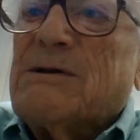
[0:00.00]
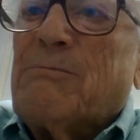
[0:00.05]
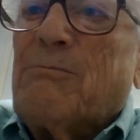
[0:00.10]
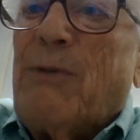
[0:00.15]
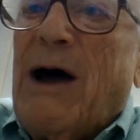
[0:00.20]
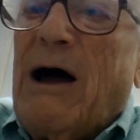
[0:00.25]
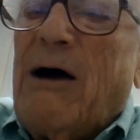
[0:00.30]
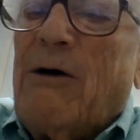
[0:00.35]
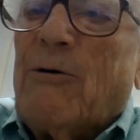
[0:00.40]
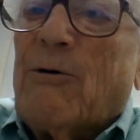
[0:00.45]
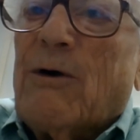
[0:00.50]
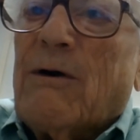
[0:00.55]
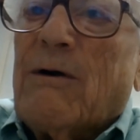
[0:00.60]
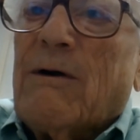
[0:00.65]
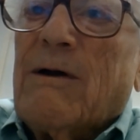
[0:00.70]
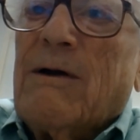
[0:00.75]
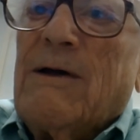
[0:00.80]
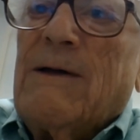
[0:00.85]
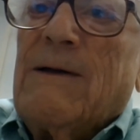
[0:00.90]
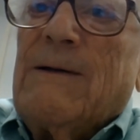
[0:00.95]
the
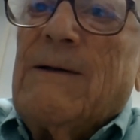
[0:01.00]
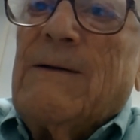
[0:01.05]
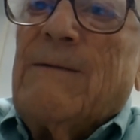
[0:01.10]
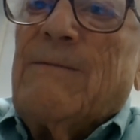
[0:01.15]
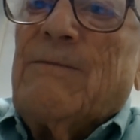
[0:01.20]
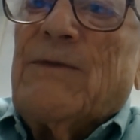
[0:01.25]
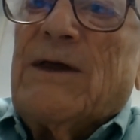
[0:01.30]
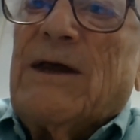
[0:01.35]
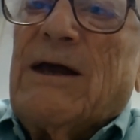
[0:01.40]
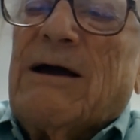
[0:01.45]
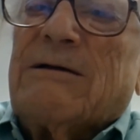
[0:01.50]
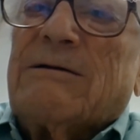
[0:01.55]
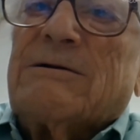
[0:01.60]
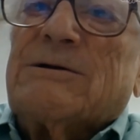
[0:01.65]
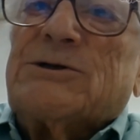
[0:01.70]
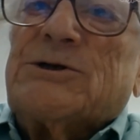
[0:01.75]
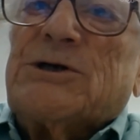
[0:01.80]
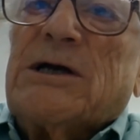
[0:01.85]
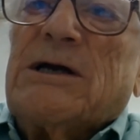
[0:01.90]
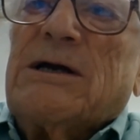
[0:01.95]
power, the
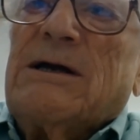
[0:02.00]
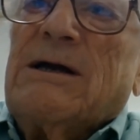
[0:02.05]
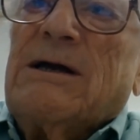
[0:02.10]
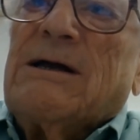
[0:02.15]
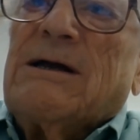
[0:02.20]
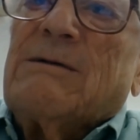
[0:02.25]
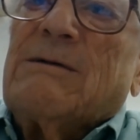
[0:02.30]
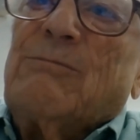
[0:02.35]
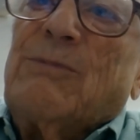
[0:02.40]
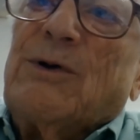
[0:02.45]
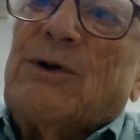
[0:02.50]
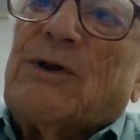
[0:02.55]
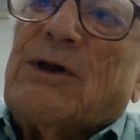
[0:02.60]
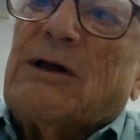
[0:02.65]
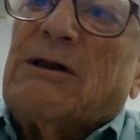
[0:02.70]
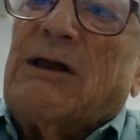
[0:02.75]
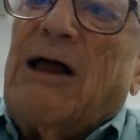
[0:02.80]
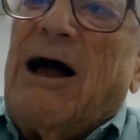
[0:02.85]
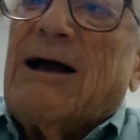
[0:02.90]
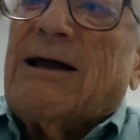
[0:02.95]
energy, but the
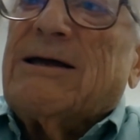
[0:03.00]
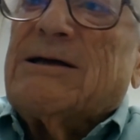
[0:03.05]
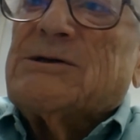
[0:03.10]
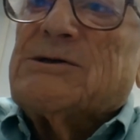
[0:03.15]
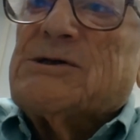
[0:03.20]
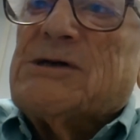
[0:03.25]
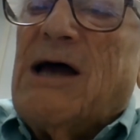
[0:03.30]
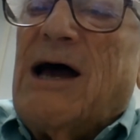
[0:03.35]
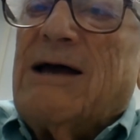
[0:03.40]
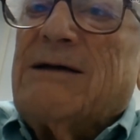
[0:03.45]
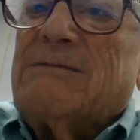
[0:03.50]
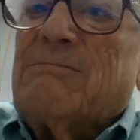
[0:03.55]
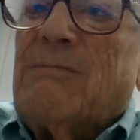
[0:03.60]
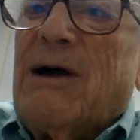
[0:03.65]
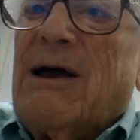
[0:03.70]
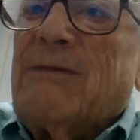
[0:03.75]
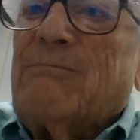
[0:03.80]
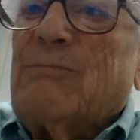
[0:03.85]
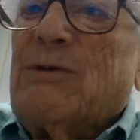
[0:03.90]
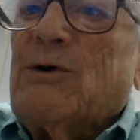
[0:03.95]
clock inside
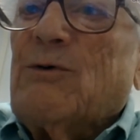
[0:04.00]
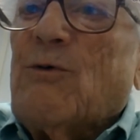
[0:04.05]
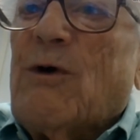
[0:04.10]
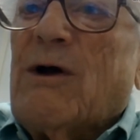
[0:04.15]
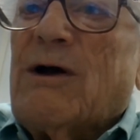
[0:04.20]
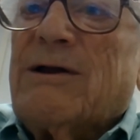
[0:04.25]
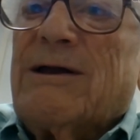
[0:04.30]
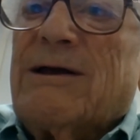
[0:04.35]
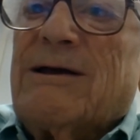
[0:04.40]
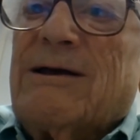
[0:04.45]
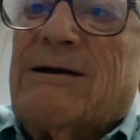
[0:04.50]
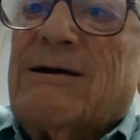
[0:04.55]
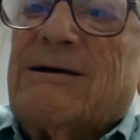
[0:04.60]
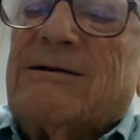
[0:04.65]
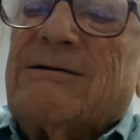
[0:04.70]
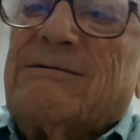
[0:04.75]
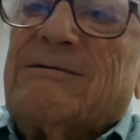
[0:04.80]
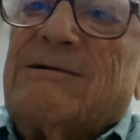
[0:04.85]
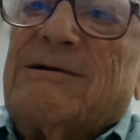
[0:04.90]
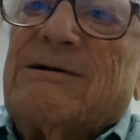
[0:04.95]
might be running
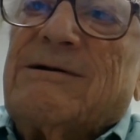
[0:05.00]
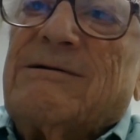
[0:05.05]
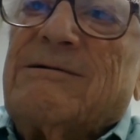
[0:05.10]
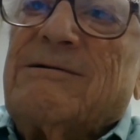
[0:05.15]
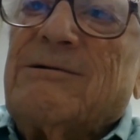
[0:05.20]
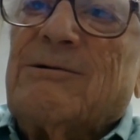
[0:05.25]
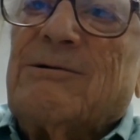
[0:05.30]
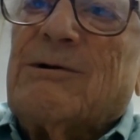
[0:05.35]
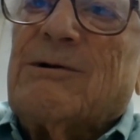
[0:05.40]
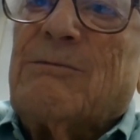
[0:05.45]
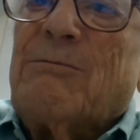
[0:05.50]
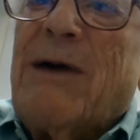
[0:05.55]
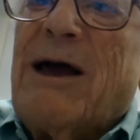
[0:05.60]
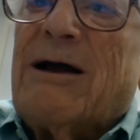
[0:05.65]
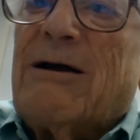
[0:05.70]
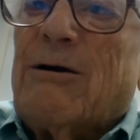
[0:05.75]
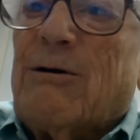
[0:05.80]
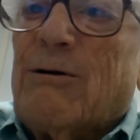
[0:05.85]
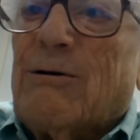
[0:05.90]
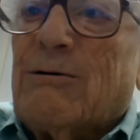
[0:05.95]
at the
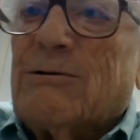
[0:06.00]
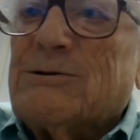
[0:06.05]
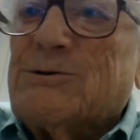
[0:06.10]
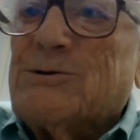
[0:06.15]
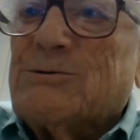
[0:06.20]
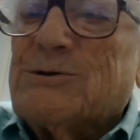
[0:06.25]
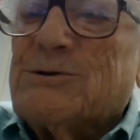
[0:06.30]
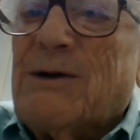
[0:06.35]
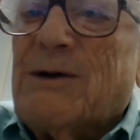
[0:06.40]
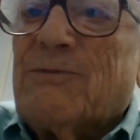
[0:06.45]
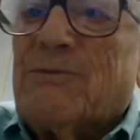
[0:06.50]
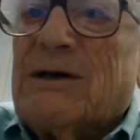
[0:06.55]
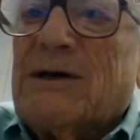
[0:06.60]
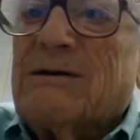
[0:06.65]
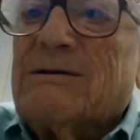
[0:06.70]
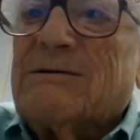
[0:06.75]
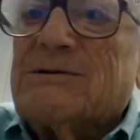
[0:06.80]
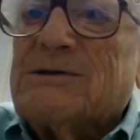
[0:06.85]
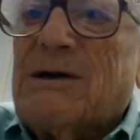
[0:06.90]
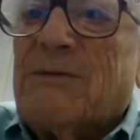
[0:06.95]
megahertz or
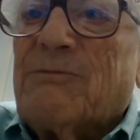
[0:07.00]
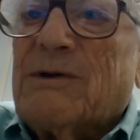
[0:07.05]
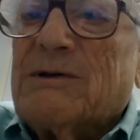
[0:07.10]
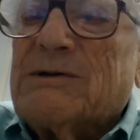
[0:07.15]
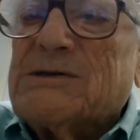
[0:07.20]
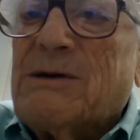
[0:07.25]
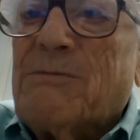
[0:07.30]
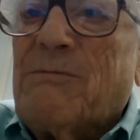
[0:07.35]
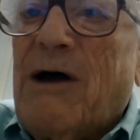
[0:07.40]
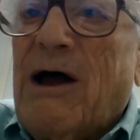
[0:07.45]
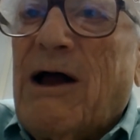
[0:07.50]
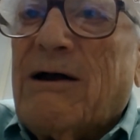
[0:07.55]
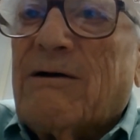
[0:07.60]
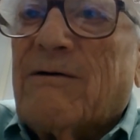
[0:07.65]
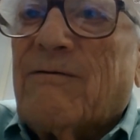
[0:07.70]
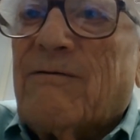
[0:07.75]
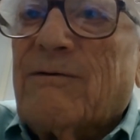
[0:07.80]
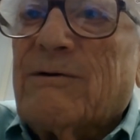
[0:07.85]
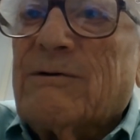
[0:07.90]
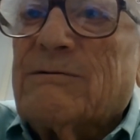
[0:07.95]
some
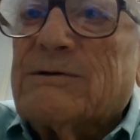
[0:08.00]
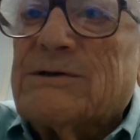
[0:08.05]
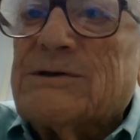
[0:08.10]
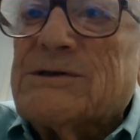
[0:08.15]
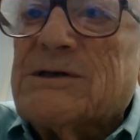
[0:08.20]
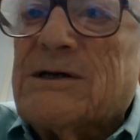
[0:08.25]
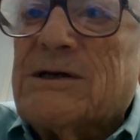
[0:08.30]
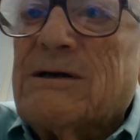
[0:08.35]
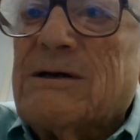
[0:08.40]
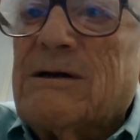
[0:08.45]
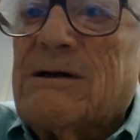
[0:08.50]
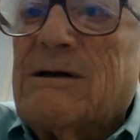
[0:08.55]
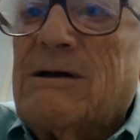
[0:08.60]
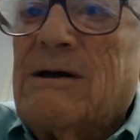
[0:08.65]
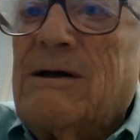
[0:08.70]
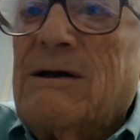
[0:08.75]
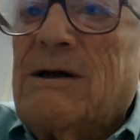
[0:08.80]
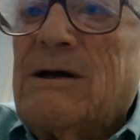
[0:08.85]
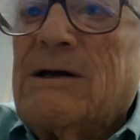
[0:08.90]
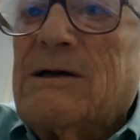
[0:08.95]
higher frequency.
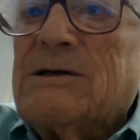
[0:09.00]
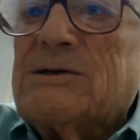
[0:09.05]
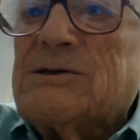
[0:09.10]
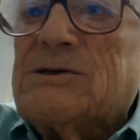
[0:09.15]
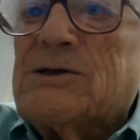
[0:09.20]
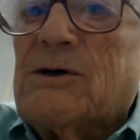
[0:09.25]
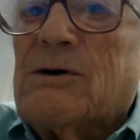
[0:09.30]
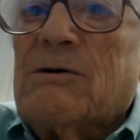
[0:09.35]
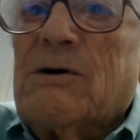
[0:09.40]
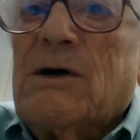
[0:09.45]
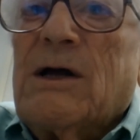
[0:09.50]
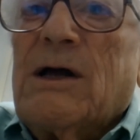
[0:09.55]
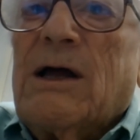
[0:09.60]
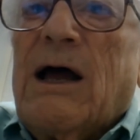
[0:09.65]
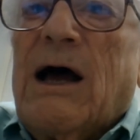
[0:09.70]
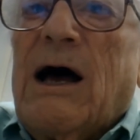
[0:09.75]
So